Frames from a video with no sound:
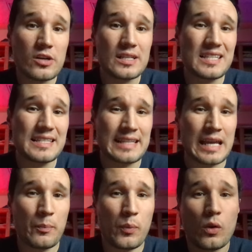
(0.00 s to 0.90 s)
is a
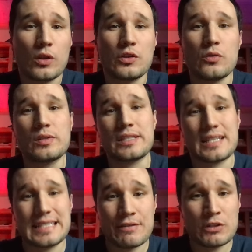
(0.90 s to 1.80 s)
sample using the
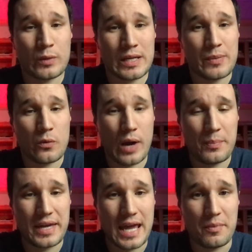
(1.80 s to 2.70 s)
seven twenty p
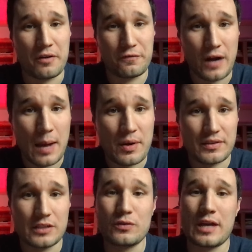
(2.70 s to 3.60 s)
webcam from
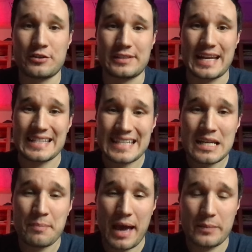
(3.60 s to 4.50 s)
the two thousand nineteen
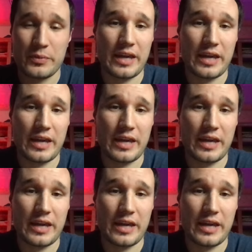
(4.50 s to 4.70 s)
MacBook